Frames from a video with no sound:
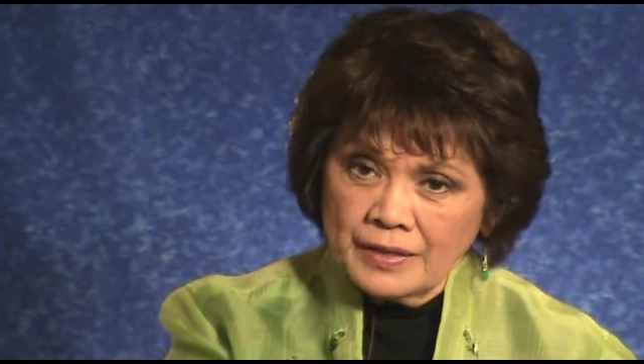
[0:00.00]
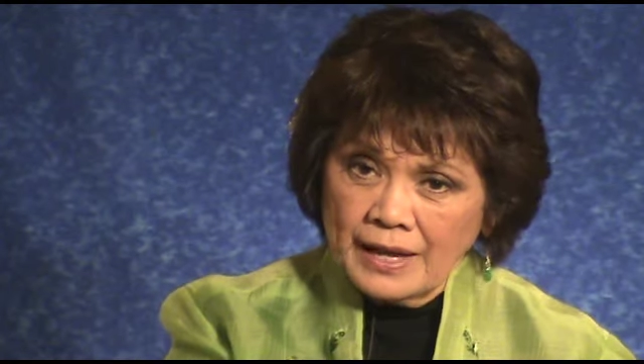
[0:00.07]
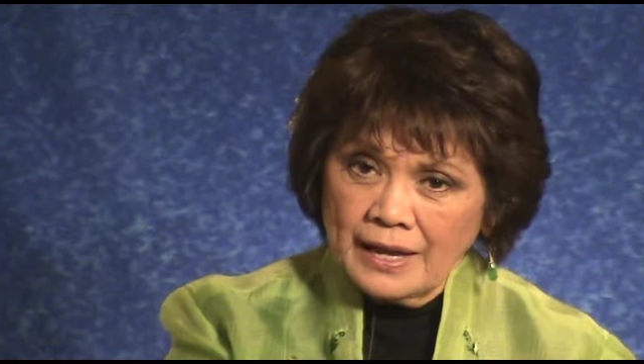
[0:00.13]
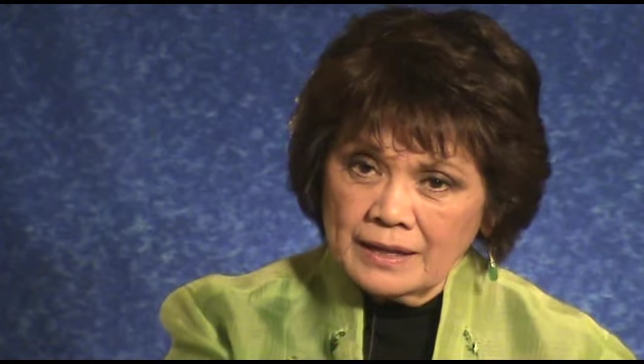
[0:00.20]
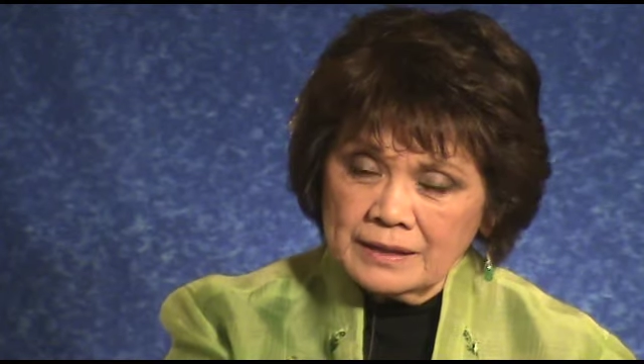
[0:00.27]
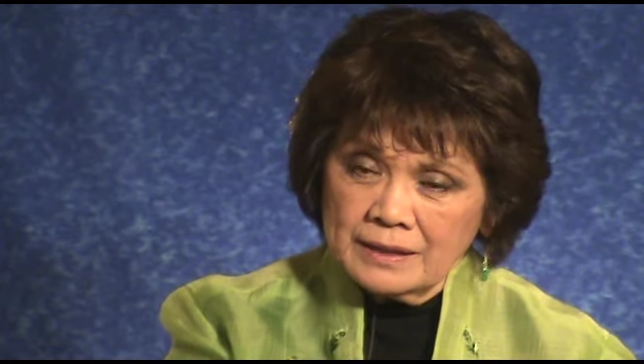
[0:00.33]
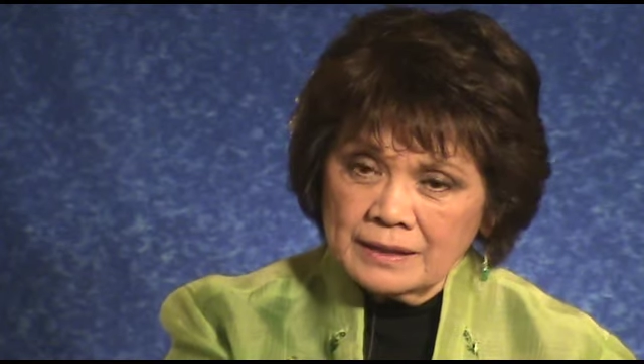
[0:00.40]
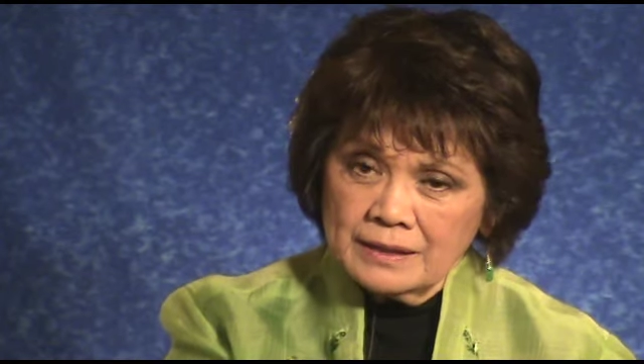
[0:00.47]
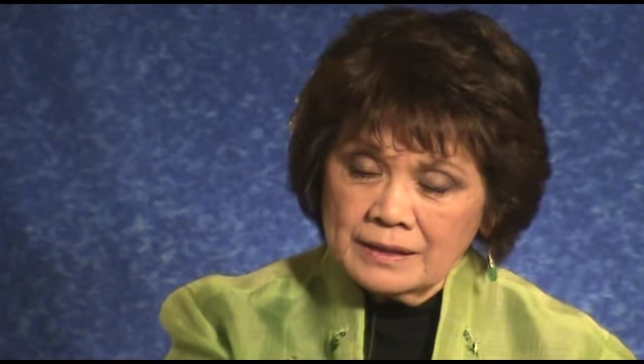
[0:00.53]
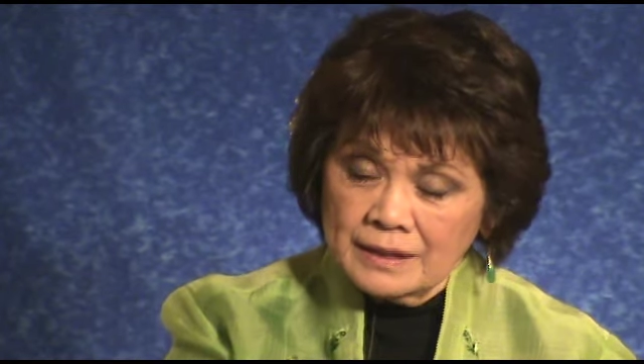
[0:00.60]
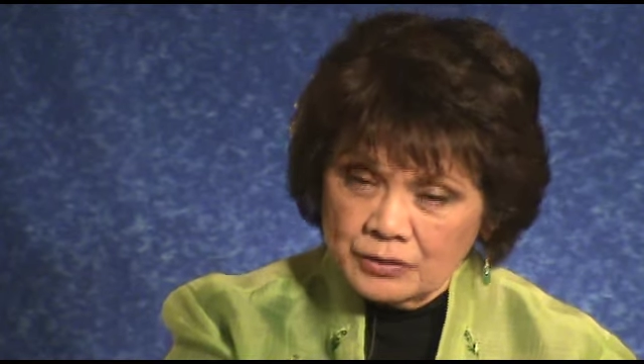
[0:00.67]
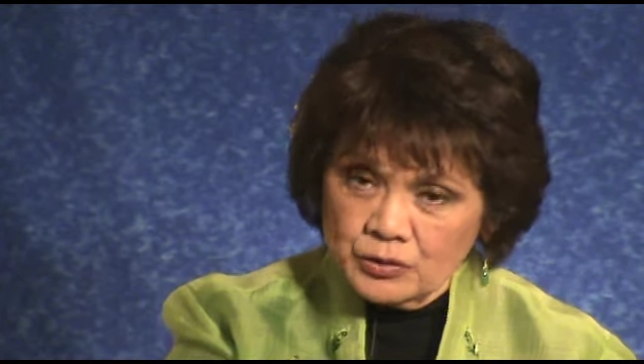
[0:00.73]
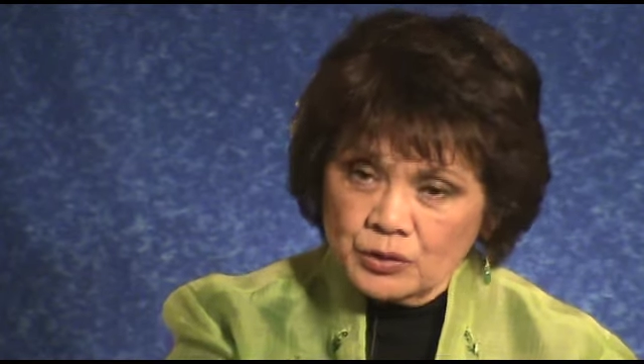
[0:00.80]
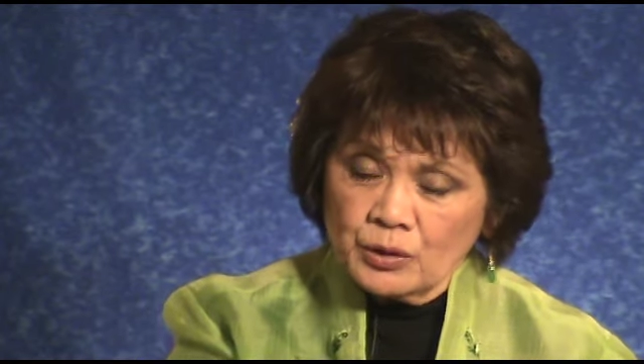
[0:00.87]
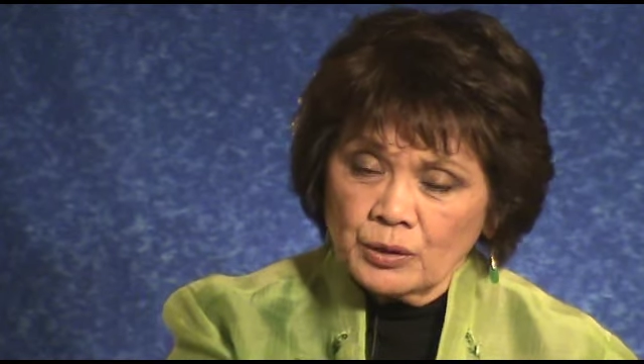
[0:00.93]
that
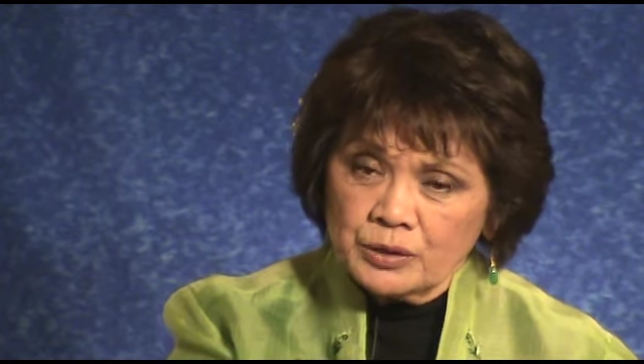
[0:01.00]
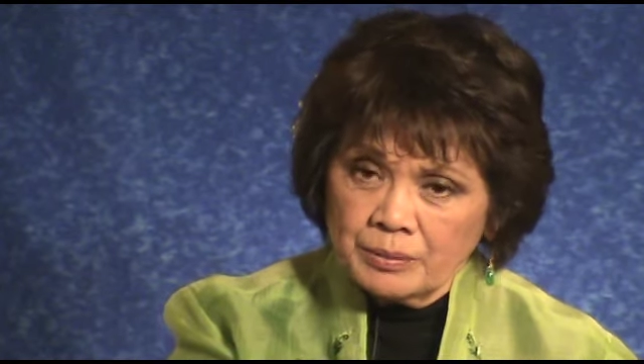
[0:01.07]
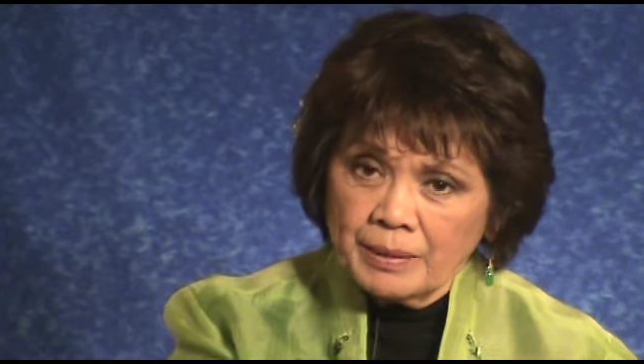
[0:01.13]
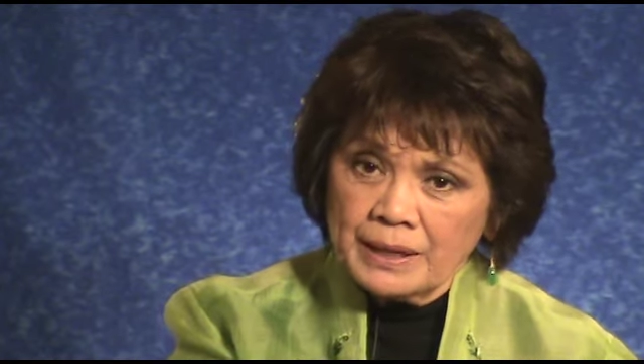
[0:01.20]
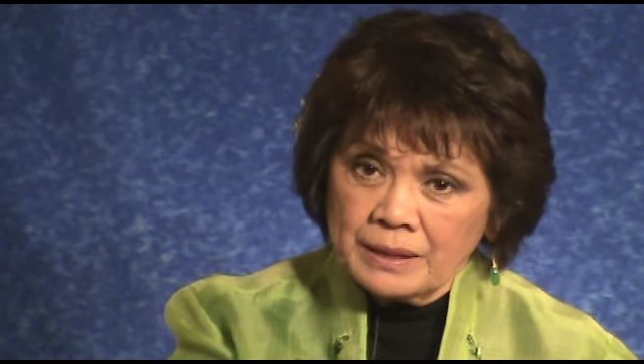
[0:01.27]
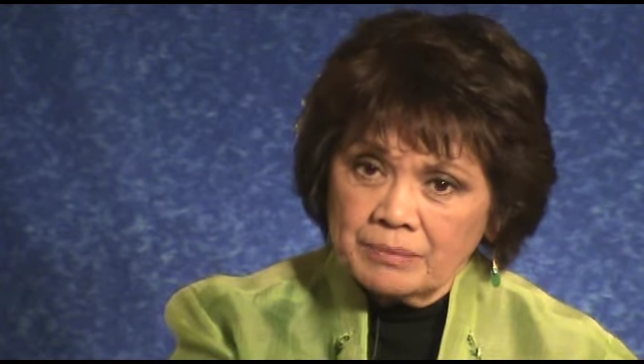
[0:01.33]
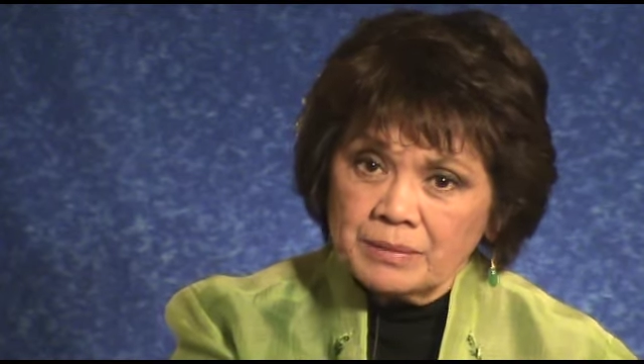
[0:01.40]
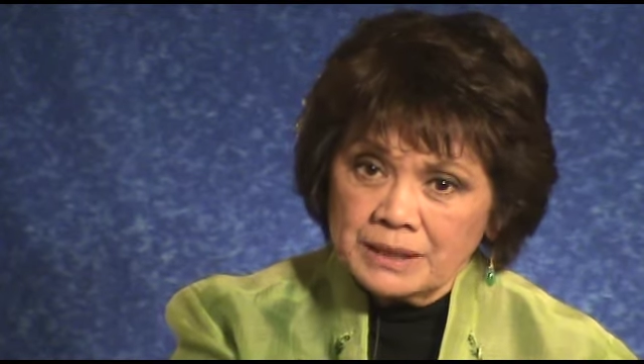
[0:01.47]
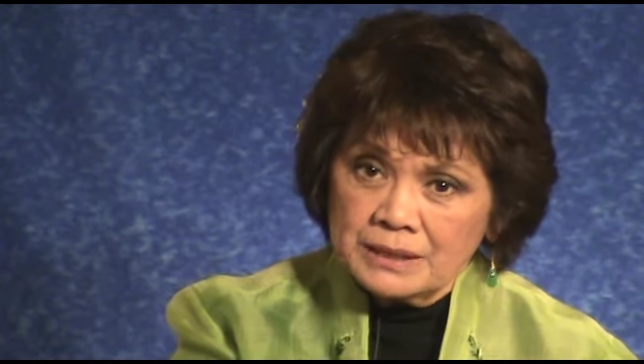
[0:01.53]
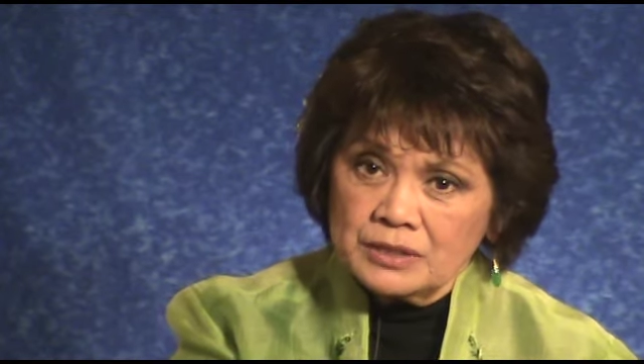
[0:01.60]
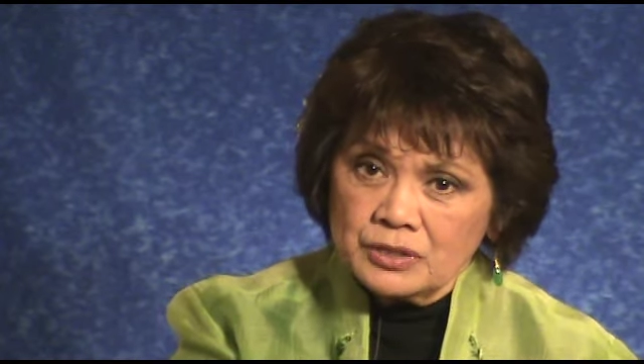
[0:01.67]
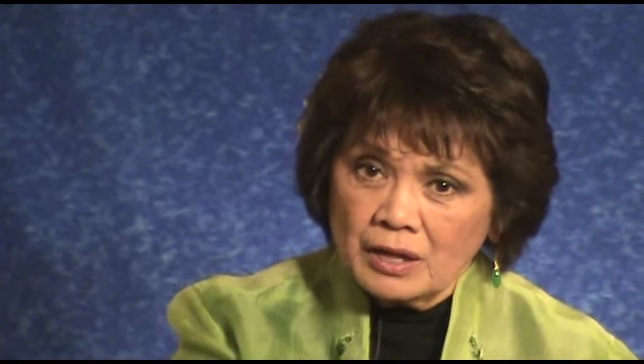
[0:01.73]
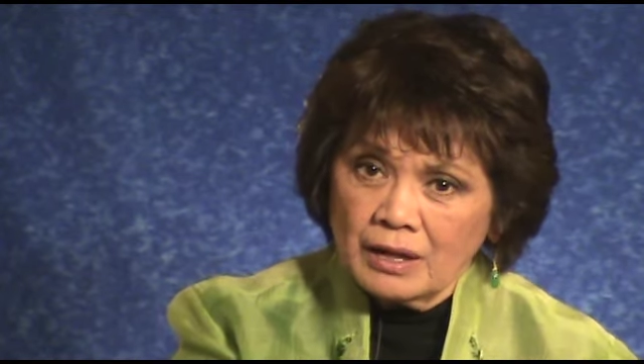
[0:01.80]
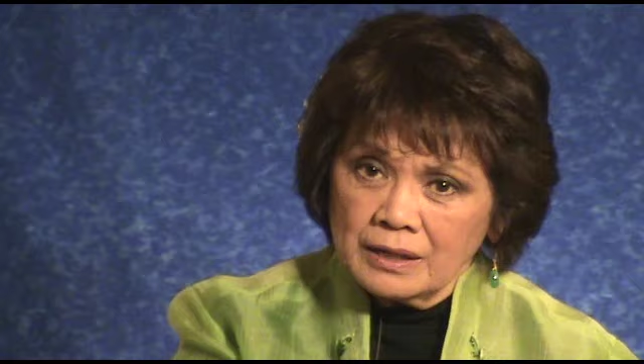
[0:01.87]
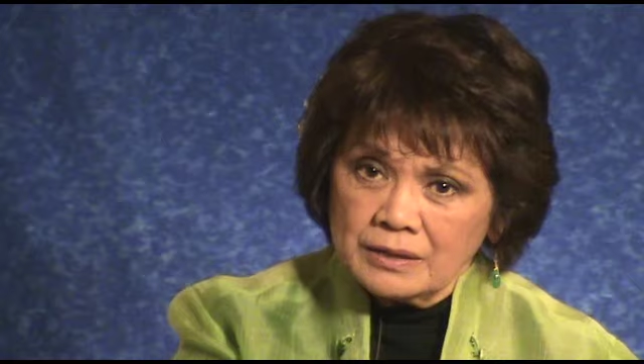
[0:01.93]
you're going to make $1 million